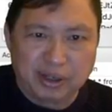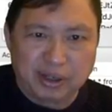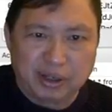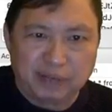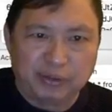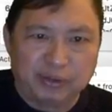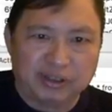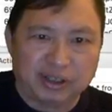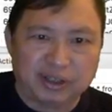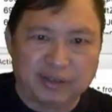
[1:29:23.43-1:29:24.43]
of your
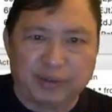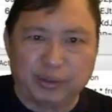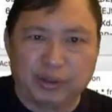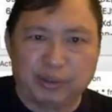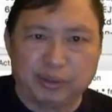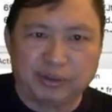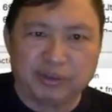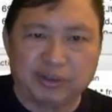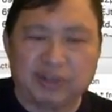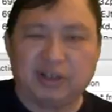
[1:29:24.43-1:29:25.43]
zucking phone numbers
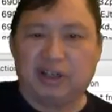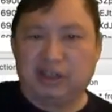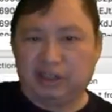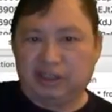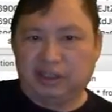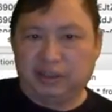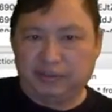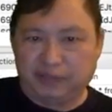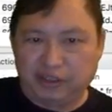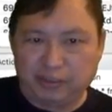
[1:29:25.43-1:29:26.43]
on
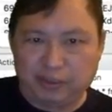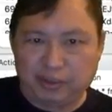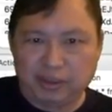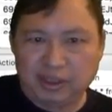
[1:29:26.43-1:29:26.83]
Facebook.